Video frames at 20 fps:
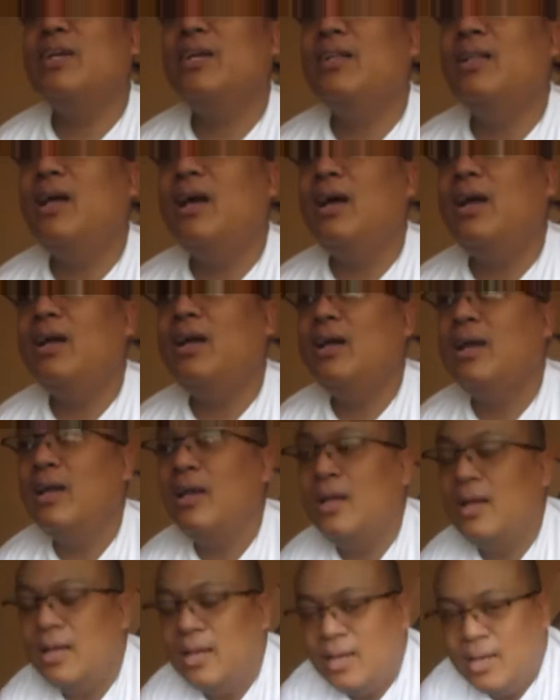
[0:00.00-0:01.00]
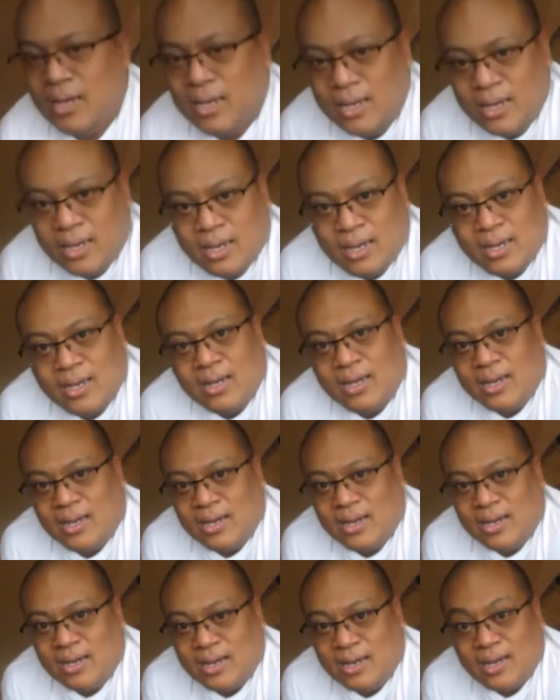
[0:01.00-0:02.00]
o'clock,
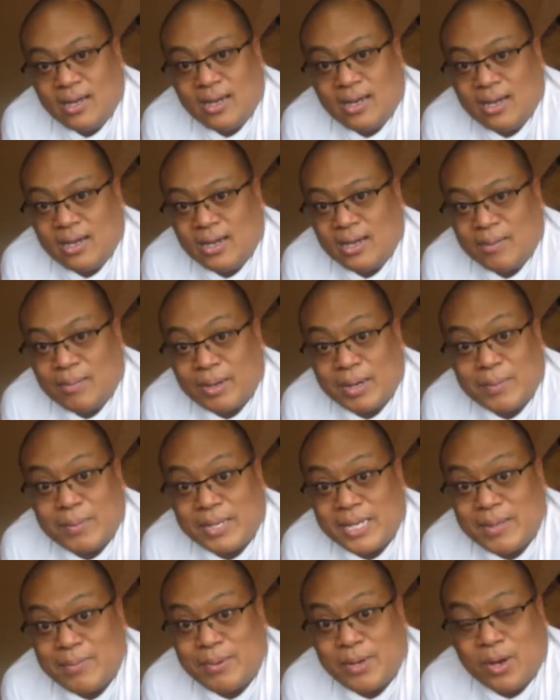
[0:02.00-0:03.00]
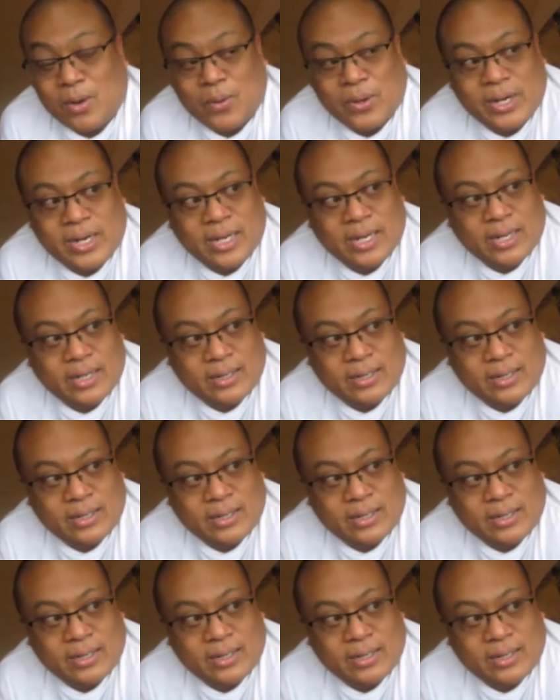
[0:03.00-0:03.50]
but I'm gonna keep going.